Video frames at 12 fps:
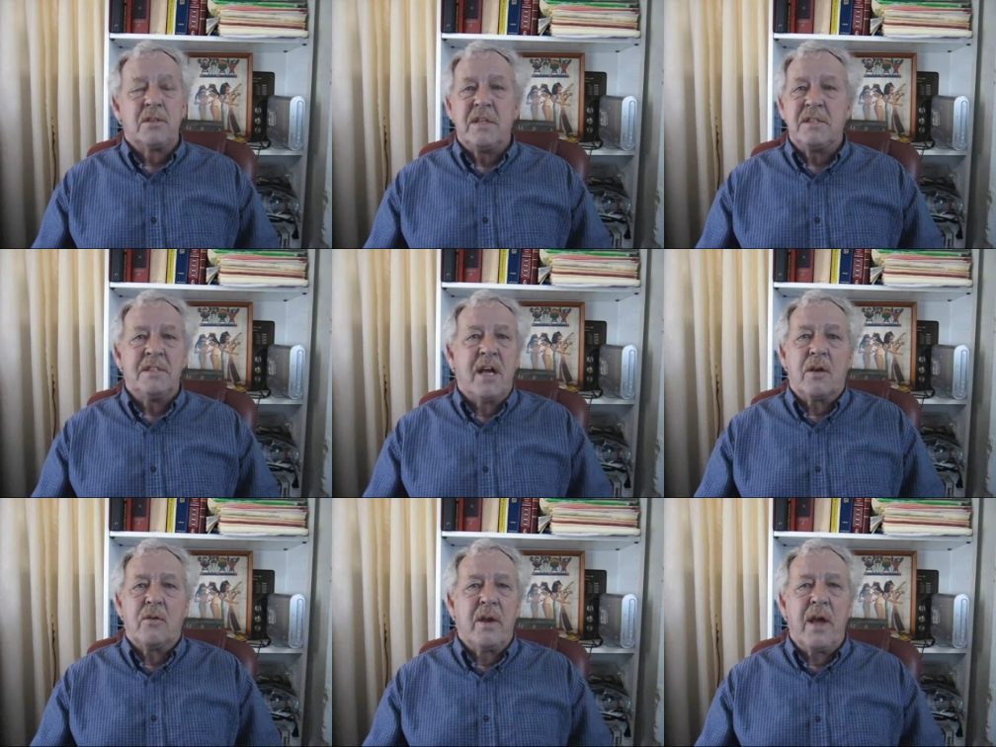that's
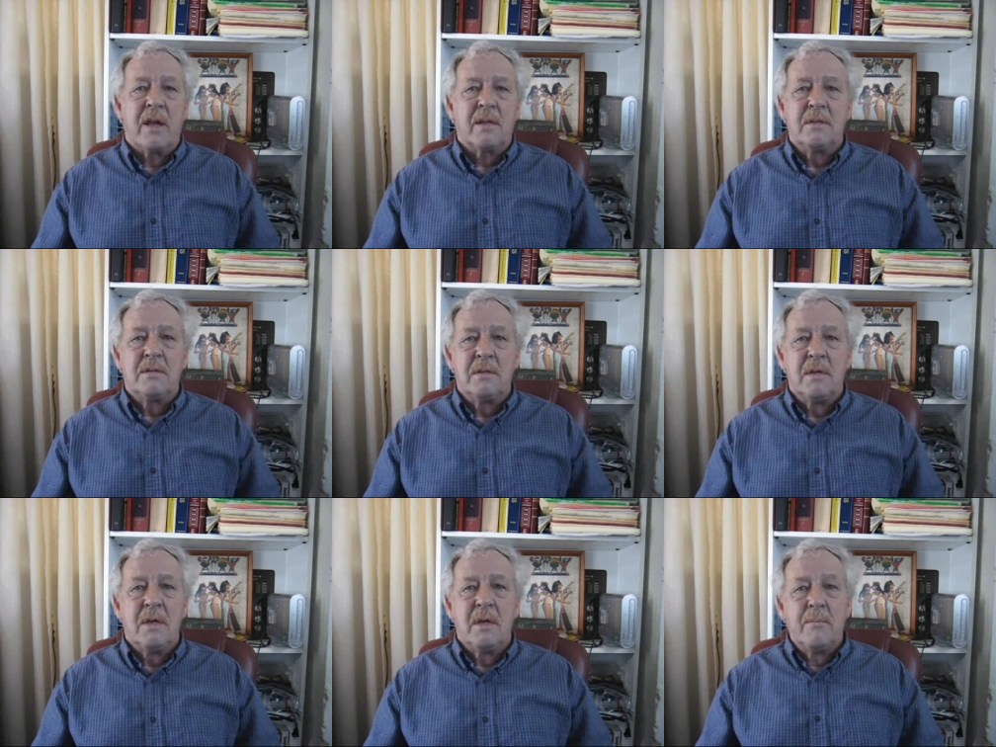not correct.
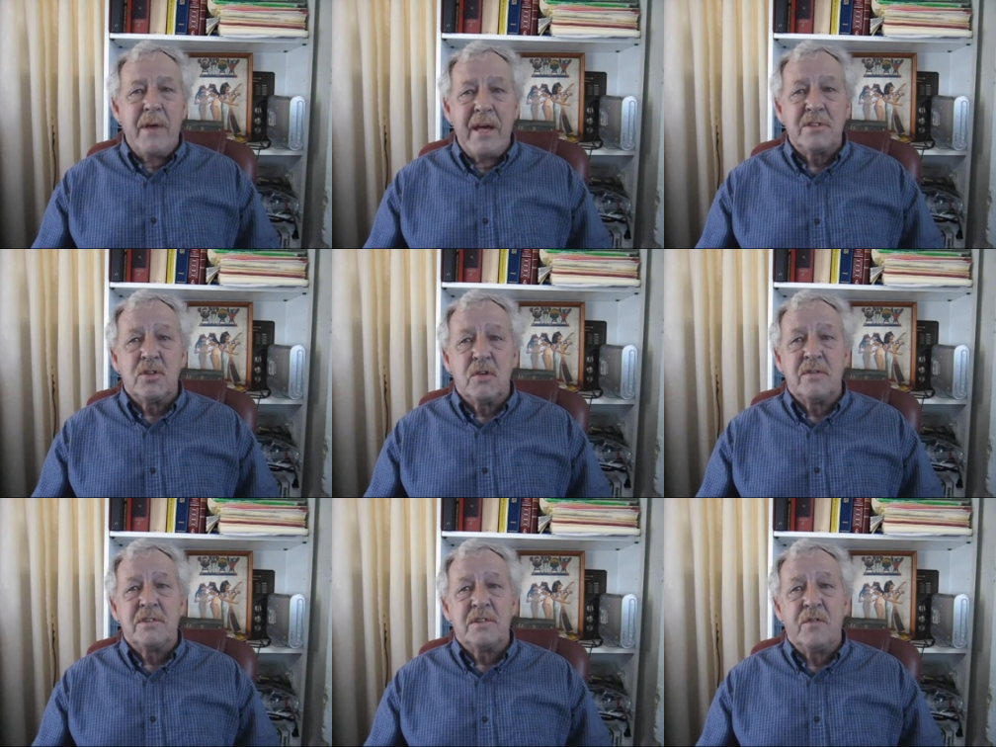
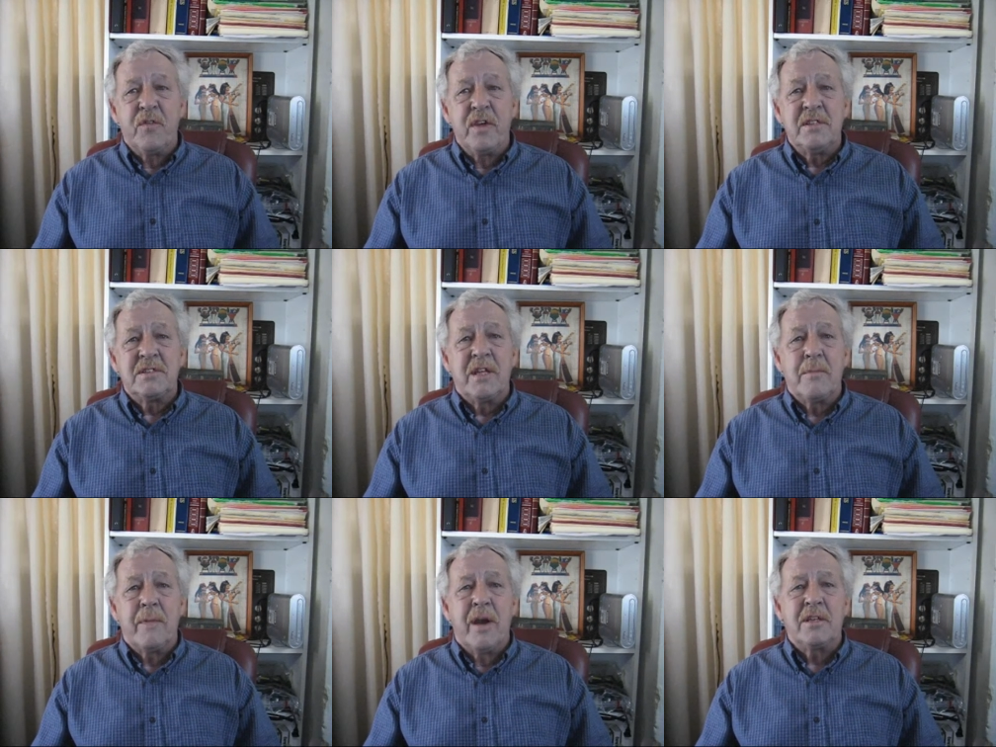Passover is the feast
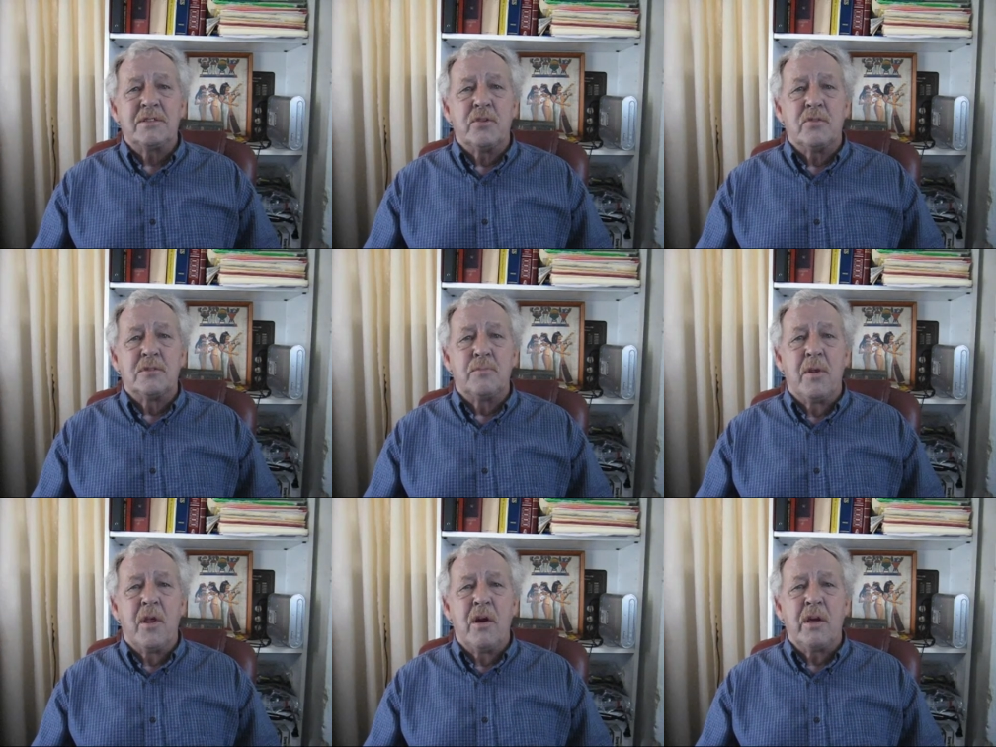that marks you as
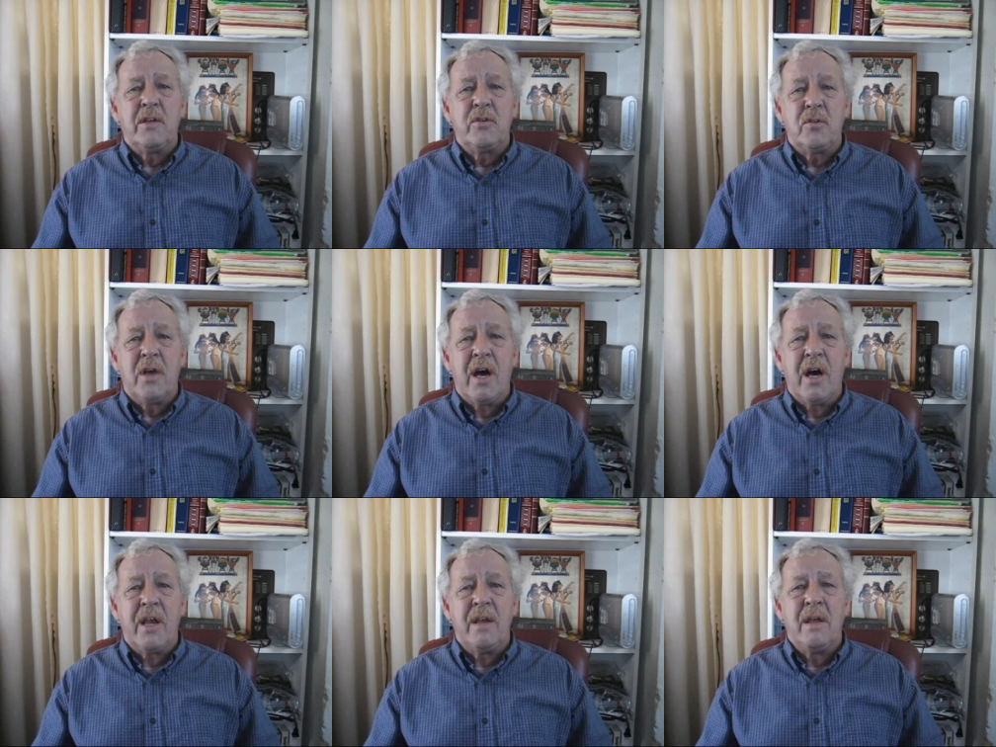belonging to
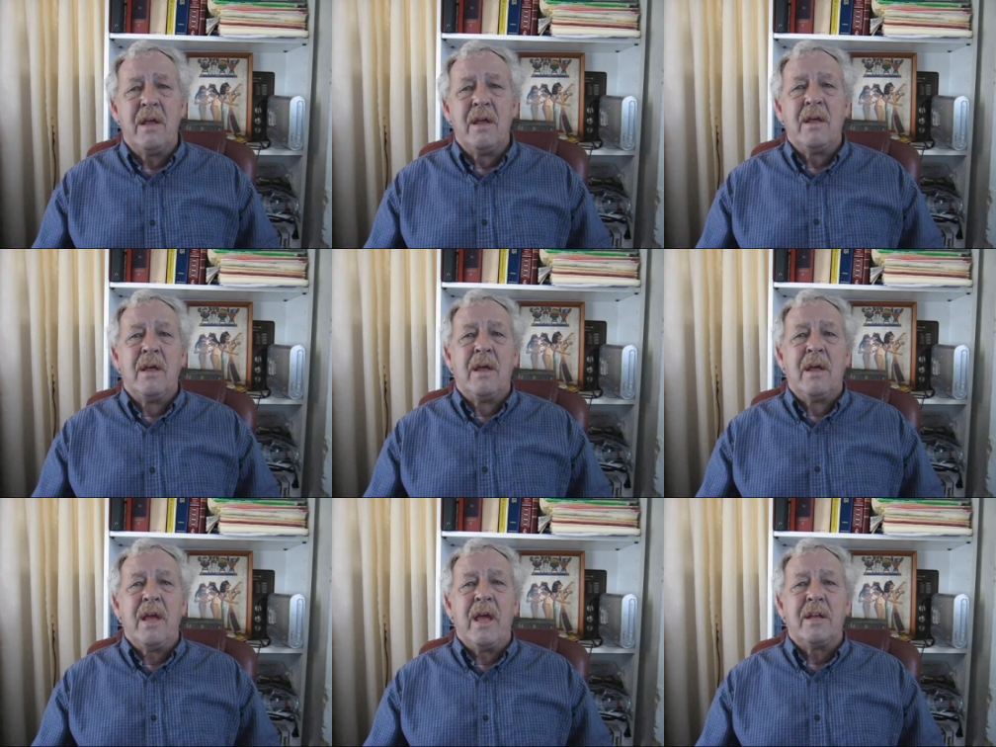God,
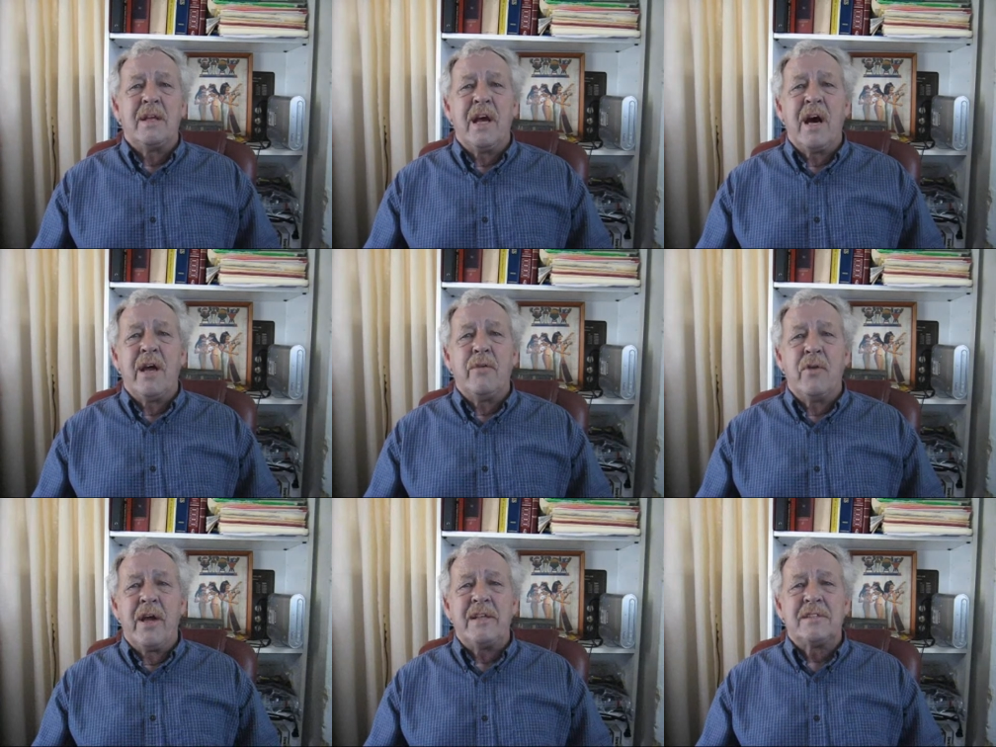and God
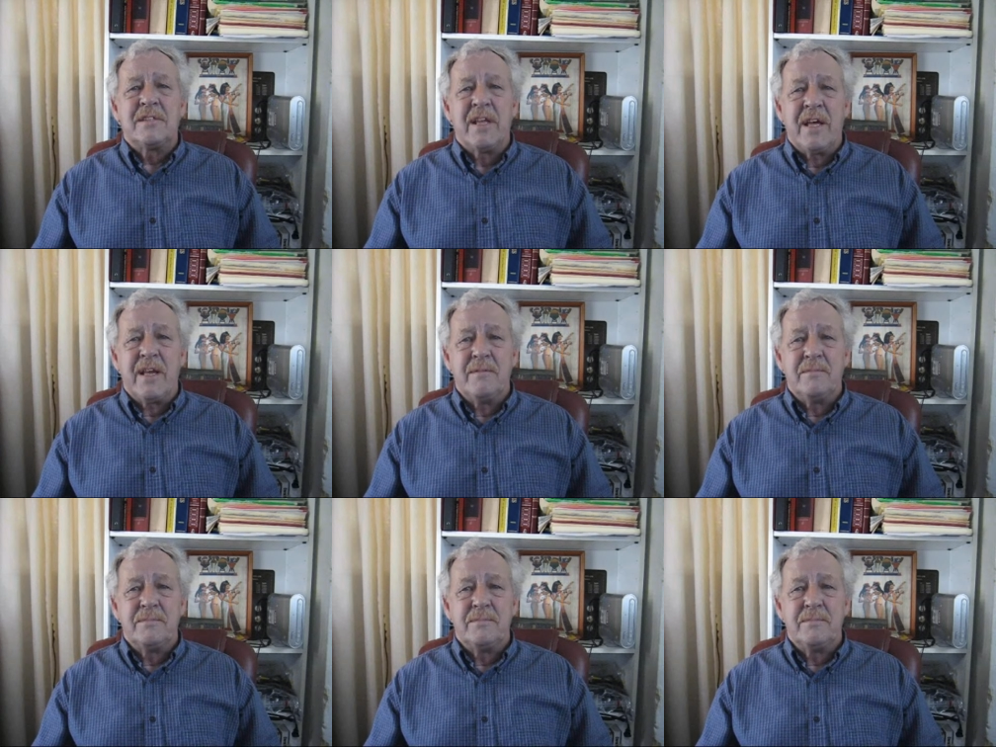writes that.